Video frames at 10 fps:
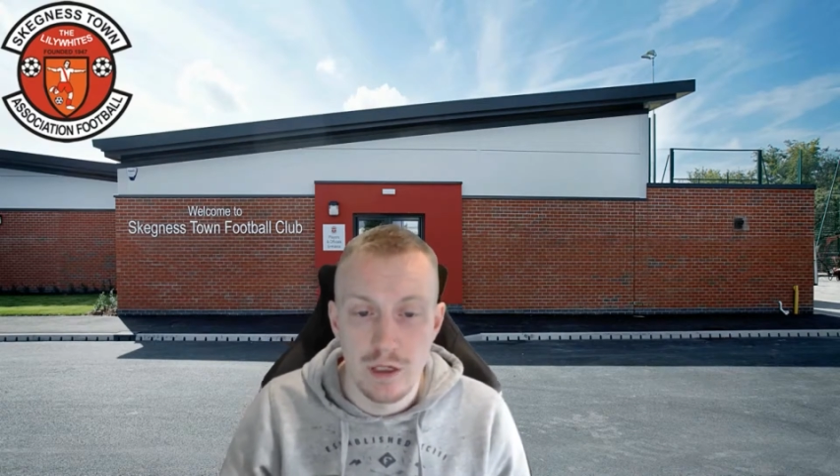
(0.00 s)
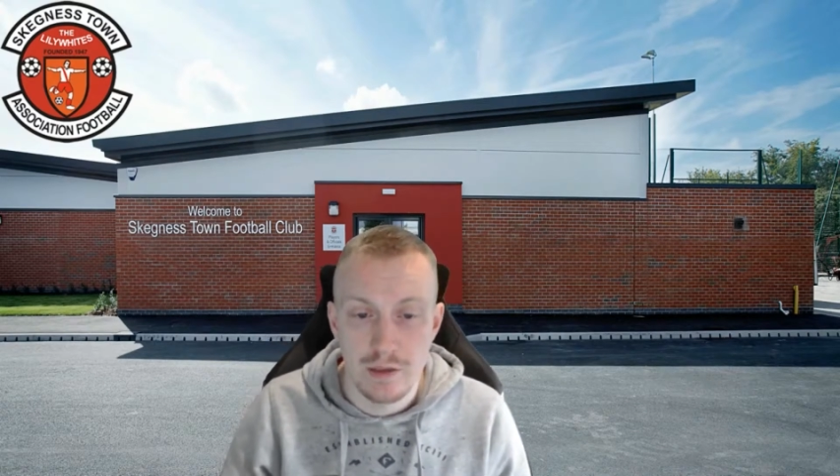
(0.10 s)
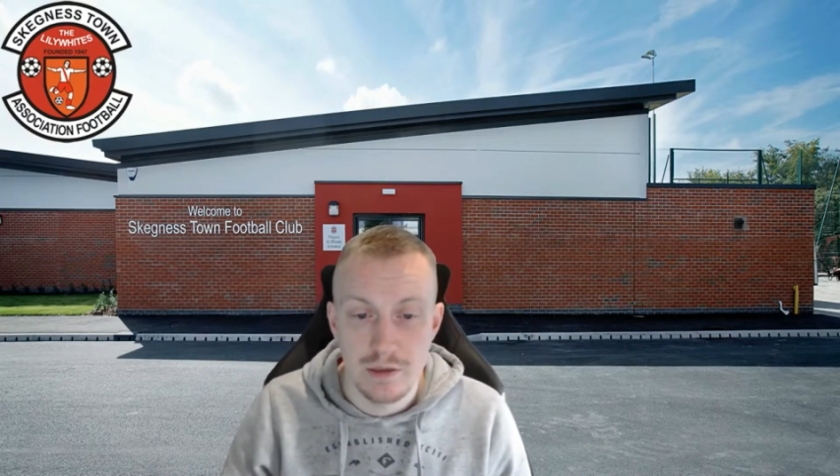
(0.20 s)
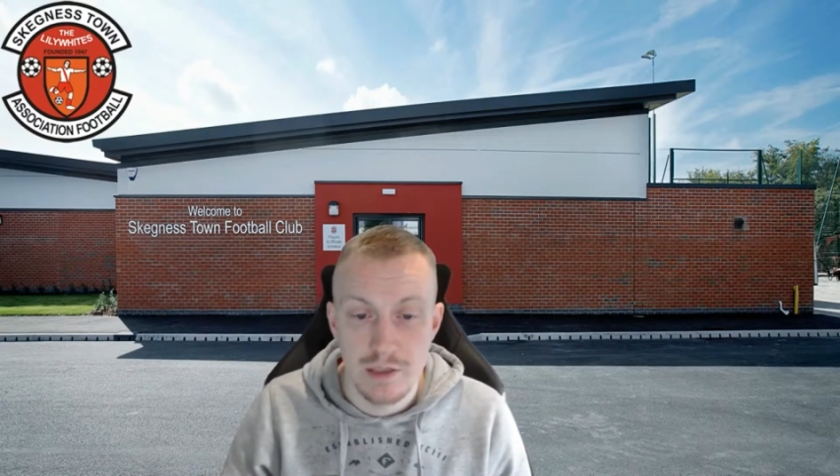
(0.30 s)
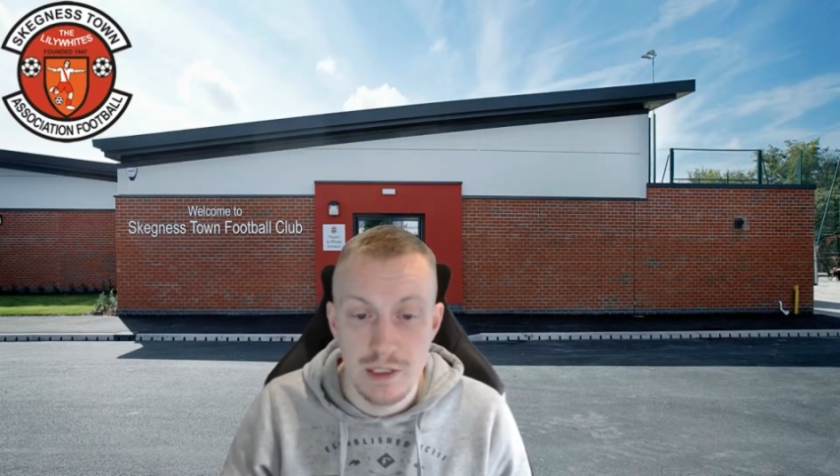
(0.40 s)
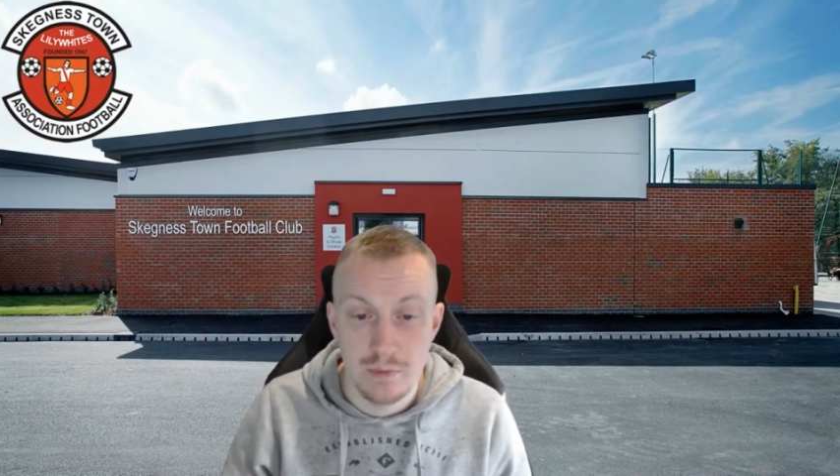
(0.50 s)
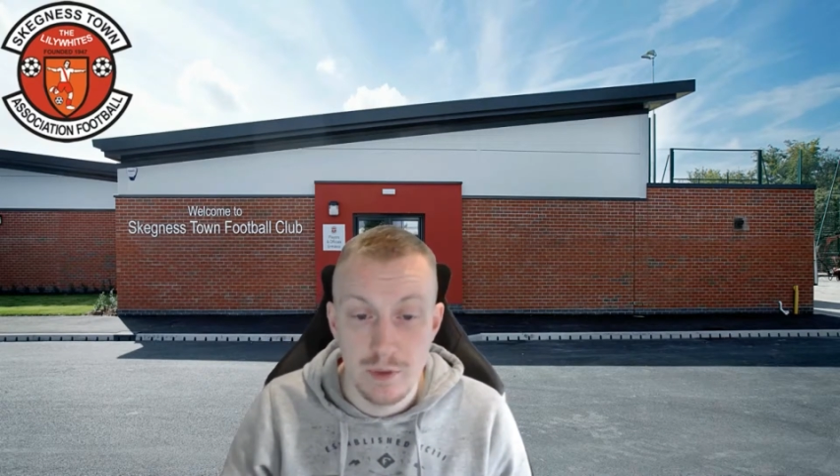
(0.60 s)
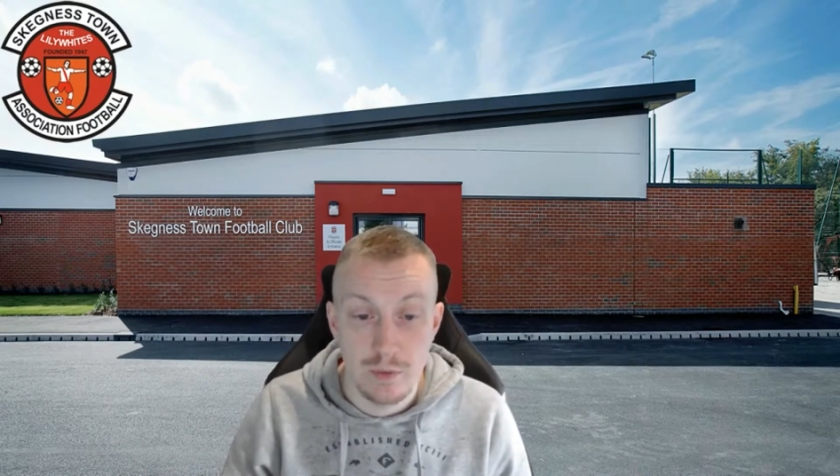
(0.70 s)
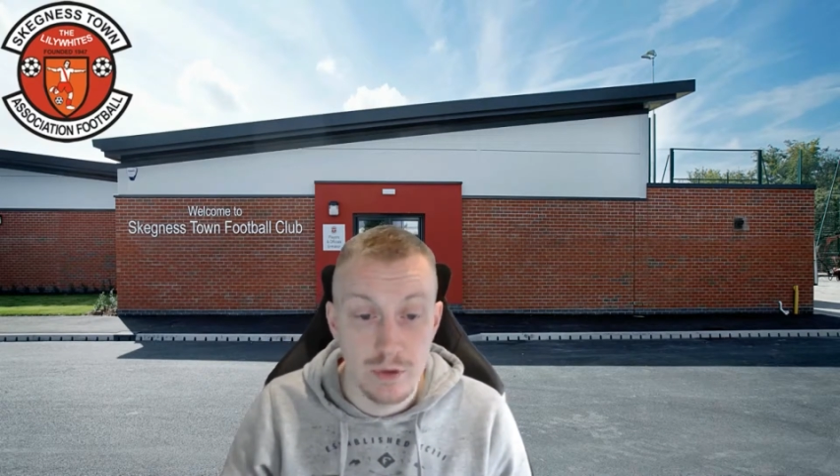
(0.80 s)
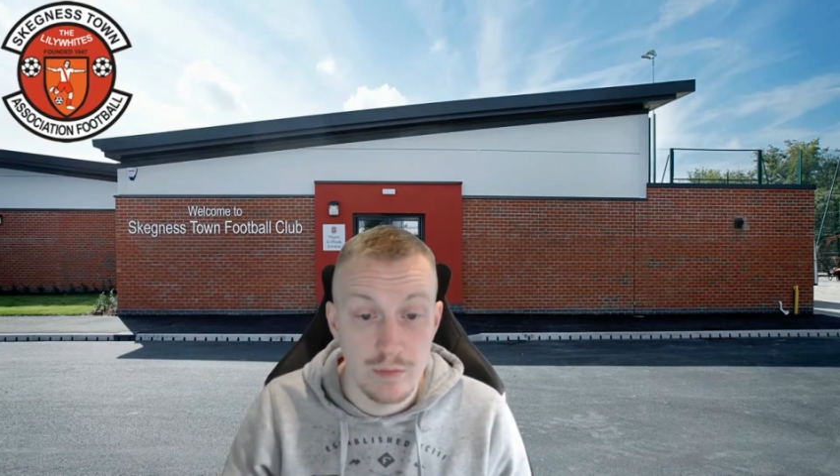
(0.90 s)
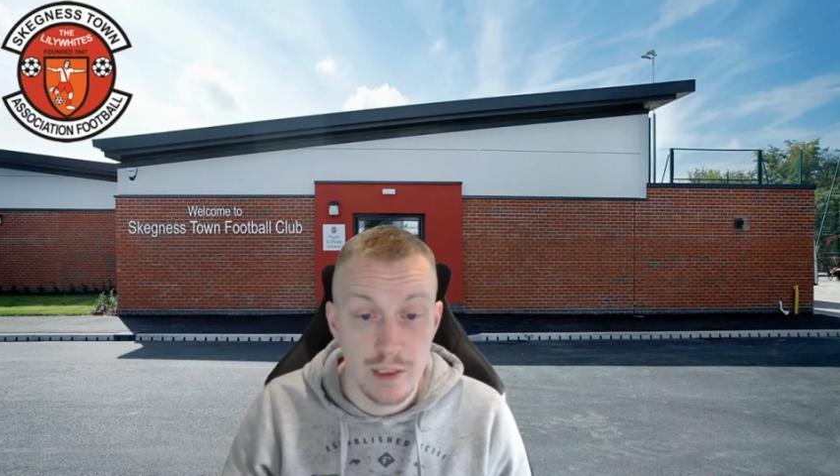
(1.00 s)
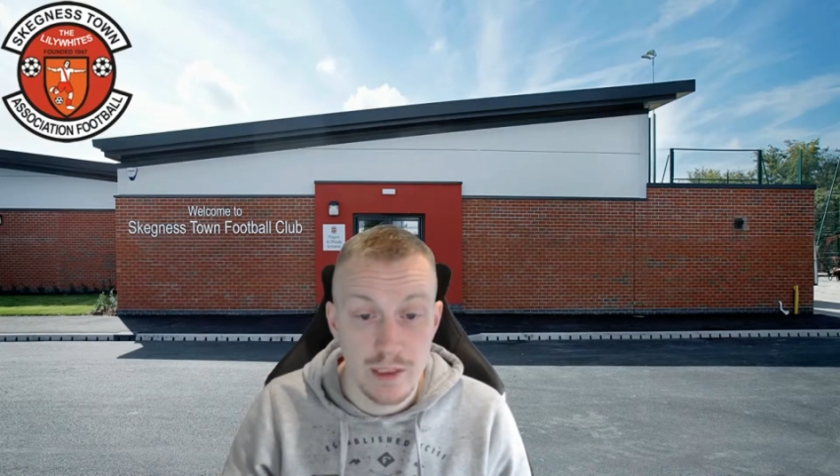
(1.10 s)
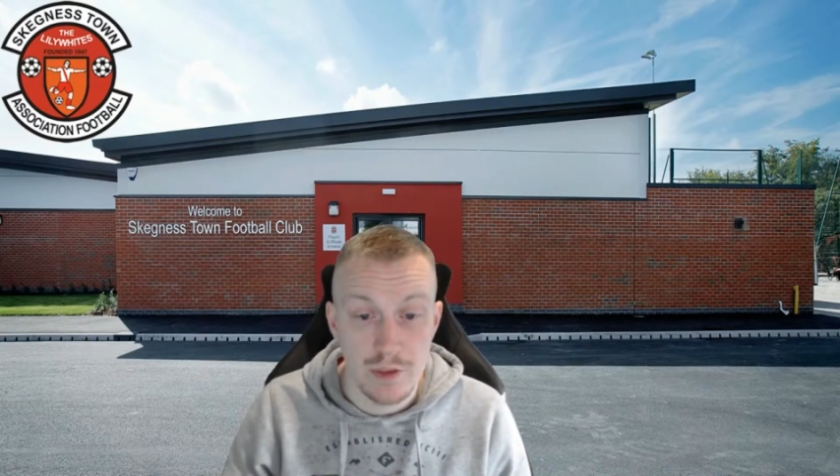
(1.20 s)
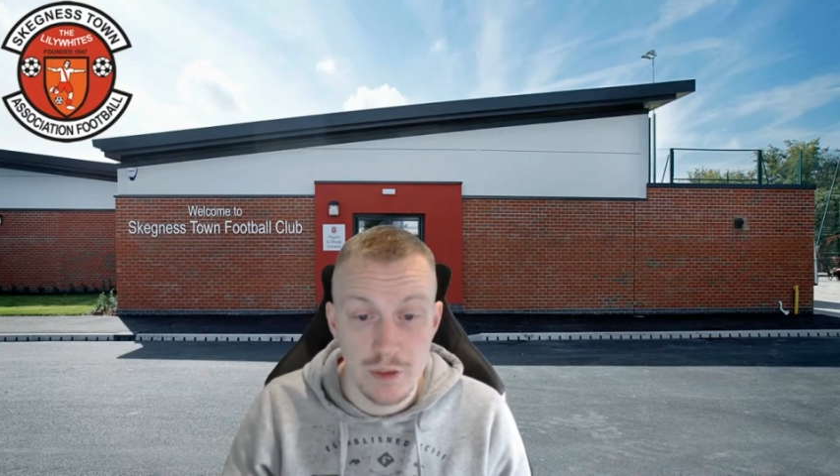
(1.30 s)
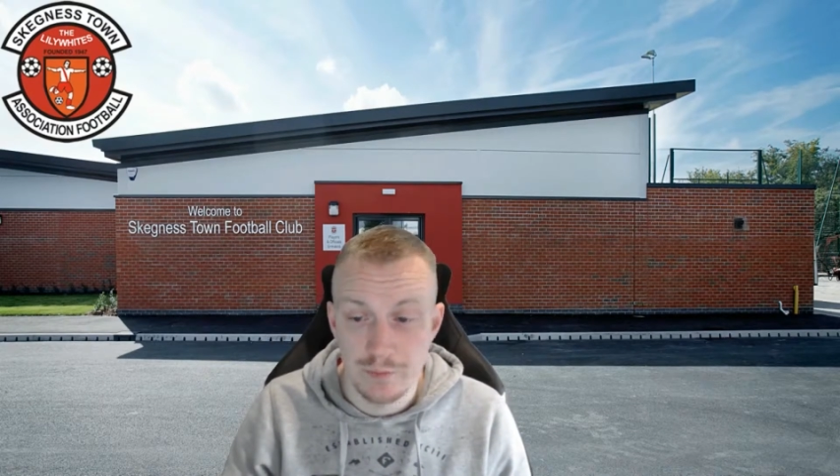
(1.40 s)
at the team that we're going to manage.